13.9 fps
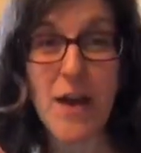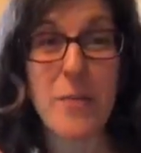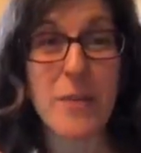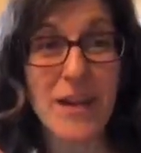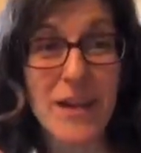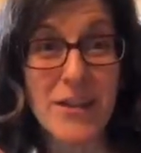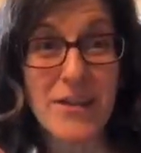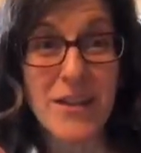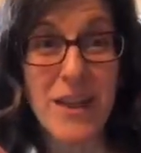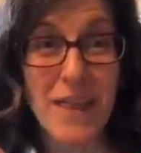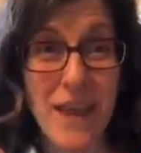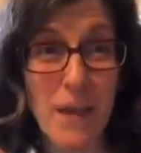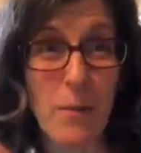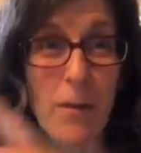But here's the
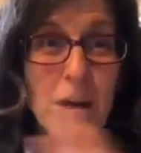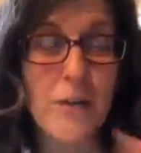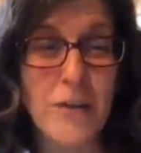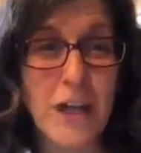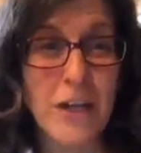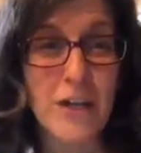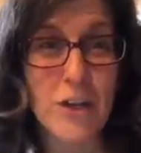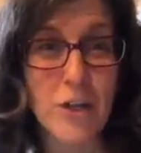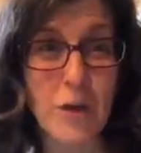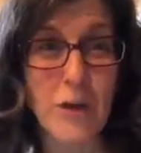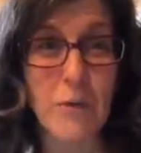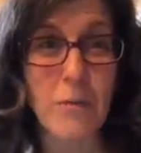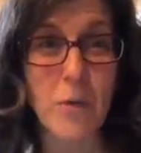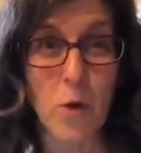thing, when you change
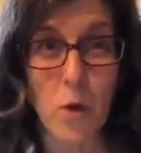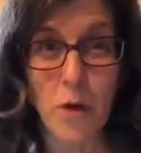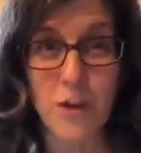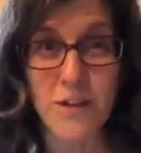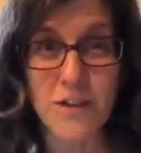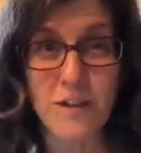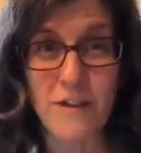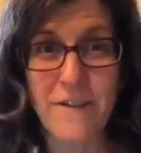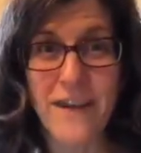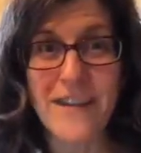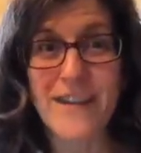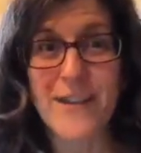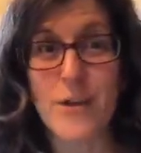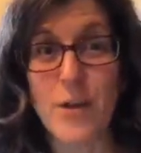sodium lauryl sulfate
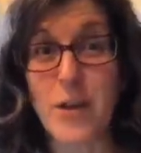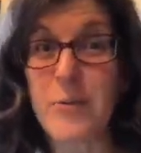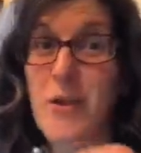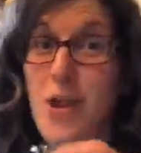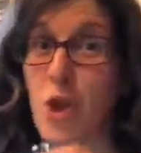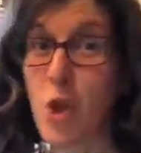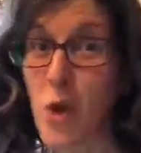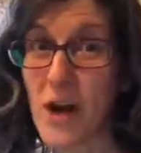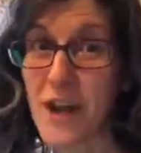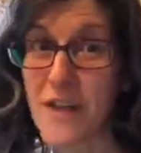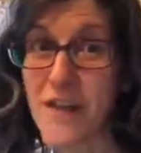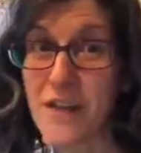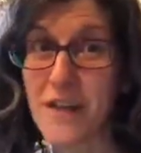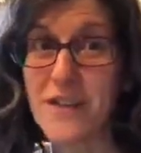to sodium
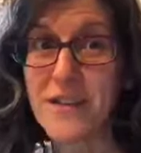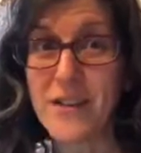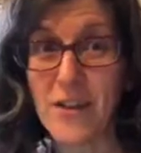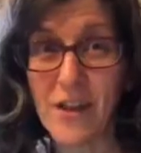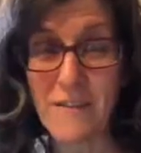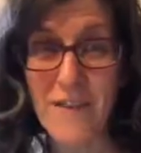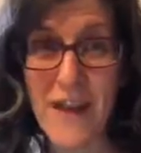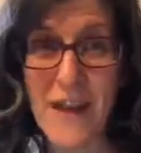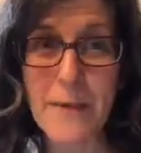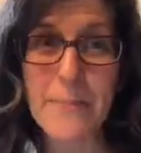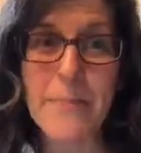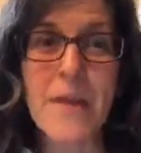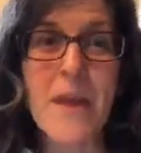laureth sulfate,